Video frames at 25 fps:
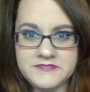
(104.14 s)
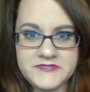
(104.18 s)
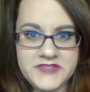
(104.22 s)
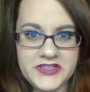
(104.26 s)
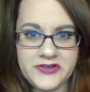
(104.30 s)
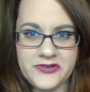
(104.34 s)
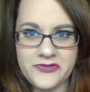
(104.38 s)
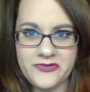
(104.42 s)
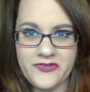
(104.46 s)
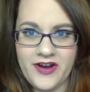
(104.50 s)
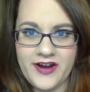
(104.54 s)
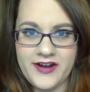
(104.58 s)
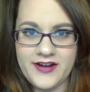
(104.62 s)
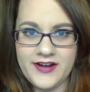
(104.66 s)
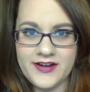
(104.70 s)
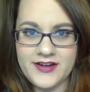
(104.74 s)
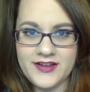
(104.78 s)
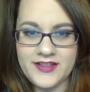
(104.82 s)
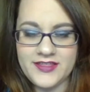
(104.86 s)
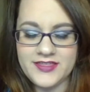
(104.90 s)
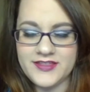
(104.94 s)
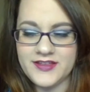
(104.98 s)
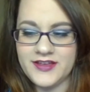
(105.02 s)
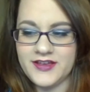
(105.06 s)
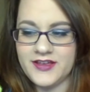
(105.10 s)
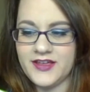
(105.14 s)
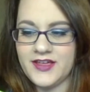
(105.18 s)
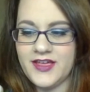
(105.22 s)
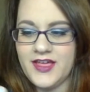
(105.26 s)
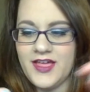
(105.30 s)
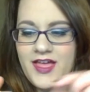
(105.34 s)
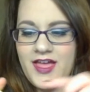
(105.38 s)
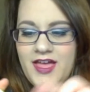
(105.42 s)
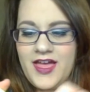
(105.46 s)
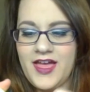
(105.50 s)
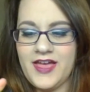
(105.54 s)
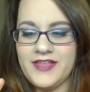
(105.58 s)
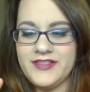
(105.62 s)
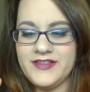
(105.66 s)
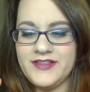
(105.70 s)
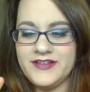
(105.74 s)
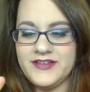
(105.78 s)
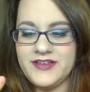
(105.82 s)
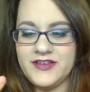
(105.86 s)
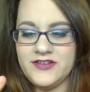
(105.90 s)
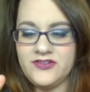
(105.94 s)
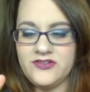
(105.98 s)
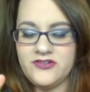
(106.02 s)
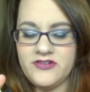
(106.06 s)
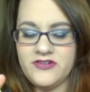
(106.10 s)
didn't write anything, and then
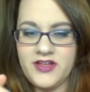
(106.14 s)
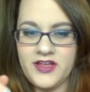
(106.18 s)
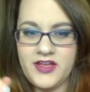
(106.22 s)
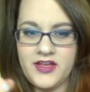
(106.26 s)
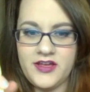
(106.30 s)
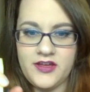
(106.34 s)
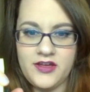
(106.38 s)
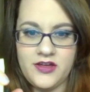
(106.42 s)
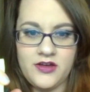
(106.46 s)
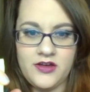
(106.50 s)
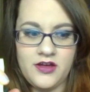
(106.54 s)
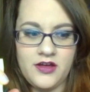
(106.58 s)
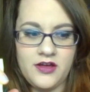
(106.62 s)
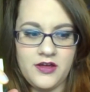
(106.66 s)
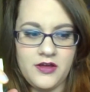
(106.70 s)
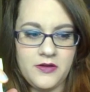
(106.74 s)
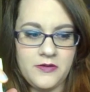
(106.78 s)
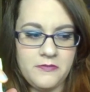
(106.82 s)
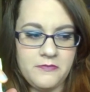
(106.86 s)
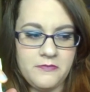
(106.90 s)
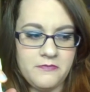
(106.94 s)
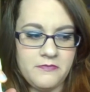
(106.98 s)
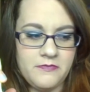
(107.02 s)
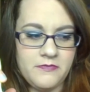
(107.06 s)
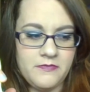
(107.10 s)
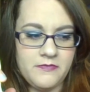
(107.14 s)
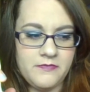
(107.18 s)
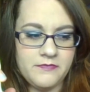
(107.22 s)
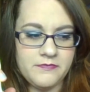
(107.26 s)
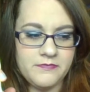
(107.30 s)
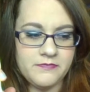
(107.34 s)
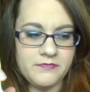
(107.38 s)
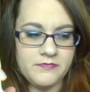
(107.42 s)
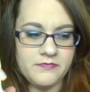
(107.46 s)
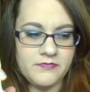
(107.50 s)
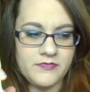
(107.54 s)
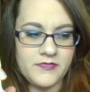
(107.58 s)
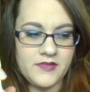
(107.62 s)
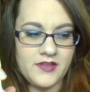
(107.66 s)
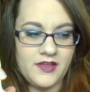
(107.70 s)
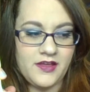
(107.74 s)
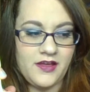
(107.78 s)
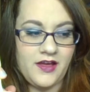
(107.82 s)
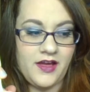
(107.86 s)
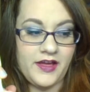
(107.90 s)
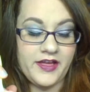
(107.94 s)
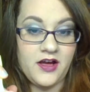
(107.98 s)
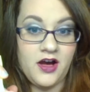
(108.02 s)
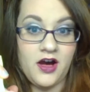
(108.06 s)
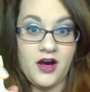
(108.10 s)
yesterday,
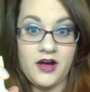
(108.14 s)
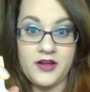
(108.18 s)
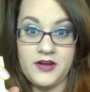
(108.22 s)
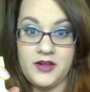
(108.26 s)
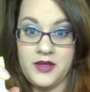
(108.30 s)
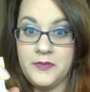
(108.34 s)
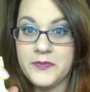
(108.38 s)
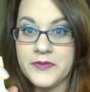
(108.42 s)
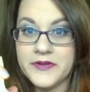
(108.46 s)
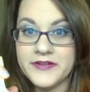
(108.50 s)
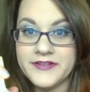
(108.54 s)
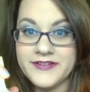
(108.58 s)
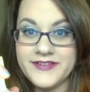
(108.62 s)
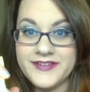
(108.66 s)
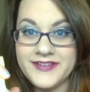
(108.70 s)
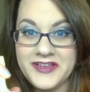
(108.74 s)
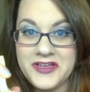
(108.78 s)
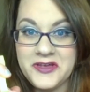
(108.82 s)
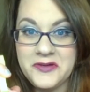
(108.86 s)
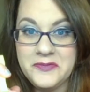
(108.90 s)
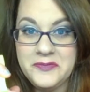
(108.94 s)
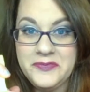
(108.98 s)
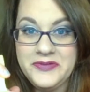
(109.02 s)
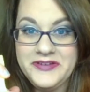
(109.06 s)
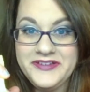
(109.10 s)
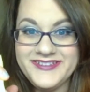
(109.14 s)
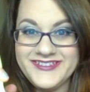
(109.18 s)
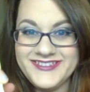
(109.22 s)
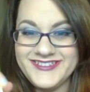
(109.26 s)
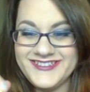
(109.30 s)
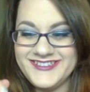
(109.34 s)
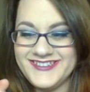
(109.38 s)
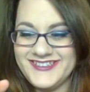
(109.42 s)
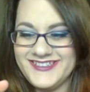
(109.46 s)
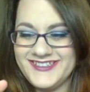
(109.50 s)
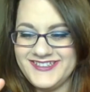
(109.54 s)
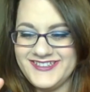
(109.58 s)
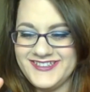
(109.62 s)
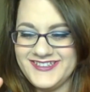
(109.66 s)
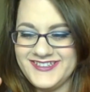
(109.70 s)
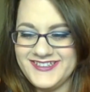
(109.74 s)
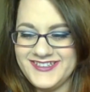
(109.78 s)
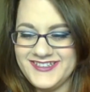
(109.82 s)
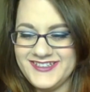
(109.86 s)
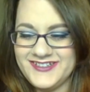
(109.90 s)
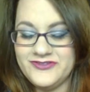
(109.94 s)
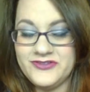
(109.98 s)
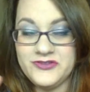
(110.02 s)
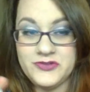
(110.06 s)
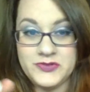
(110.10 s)
I caught up on sleep.
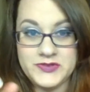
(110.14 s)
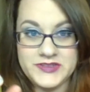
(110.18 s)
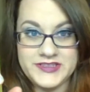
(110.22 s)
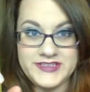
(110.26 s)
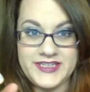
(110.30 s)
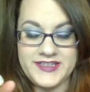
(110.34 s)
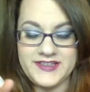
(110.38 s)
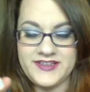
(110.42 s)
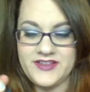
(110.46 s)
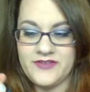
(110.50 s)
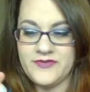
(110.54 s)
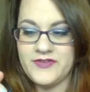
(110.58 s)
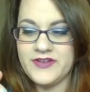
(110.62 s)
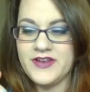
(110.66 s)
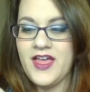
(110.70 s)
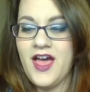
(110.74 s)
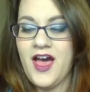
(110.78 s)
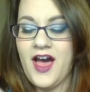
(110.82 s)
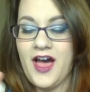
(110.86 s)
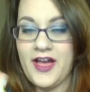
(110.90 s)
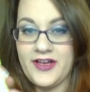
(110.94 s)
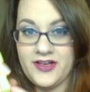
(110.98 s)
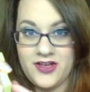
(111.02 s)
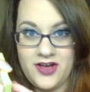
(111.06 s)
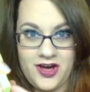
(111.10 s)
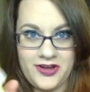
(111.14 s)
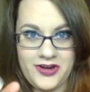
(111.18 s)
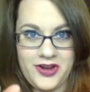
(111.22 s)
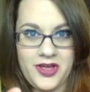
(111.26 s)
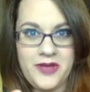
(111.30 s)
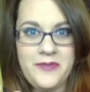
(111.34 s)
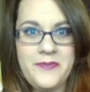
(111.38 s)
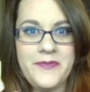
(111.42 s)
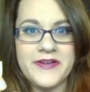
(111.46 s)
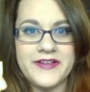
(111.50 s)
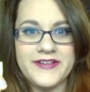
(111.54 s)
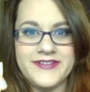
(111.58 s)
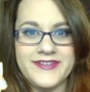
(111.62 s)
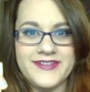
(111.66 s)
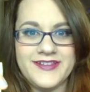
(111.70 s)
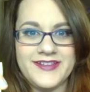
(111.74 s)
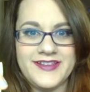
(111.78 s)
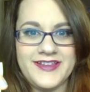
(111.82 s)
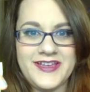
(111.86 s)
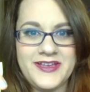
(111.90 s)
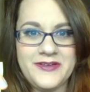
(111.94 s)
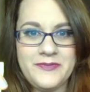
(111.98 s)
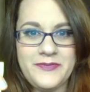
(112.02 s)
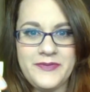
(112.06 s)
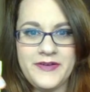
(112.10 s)
Which was day seven. I caught up on
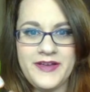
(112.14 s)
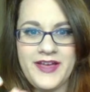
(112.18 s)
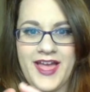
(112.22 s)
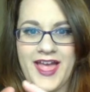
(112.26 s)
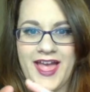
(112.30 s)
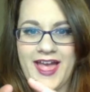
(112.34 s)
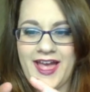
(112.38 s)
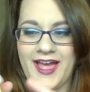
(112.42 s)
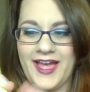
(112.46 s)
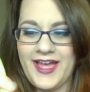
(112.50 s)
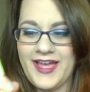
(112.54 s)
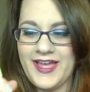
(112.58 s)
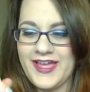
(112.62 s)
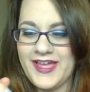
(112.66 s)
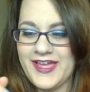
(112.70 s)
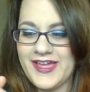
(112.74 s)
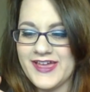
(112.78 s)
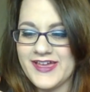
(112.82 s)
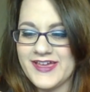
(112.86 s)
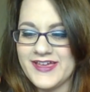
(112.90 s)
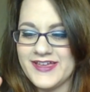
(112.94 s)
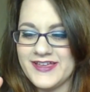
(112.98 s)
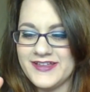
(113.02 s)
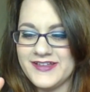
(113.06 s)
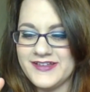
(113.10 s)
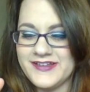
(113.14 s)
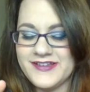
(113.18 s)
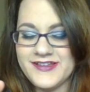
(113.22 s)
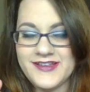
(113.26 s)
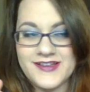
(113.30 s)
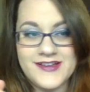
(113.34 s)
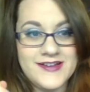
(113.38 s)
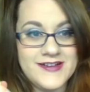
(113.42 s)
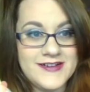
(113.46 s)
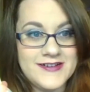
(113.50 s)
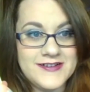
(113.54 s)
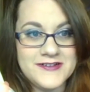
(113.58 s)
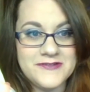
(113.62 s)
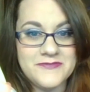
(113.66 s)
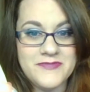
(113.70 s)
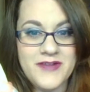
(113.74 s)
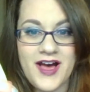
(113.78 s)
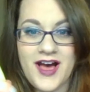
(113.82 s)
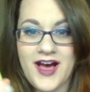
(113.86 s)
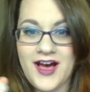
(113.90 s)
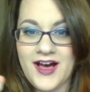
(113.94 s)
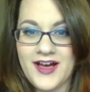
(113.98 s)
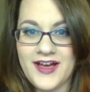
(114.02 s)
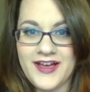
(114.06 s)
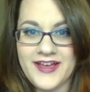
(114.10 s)
sleep and
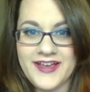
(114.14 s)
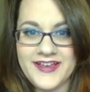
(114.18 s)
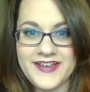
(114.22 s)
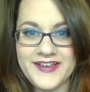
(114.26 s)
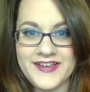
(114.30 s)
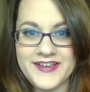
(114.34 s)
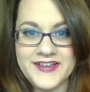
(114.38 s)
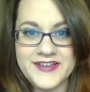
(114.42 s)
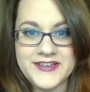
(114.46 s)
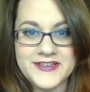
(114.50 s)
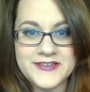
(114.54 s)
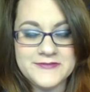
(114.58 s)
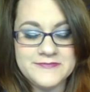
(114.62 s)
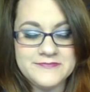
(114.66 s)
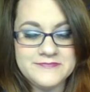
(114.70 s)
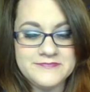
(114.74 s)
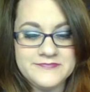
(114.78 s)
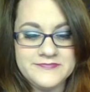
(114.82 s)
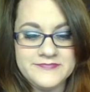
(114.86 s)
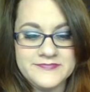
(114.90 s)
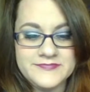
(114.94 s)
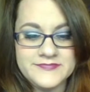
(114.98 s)
I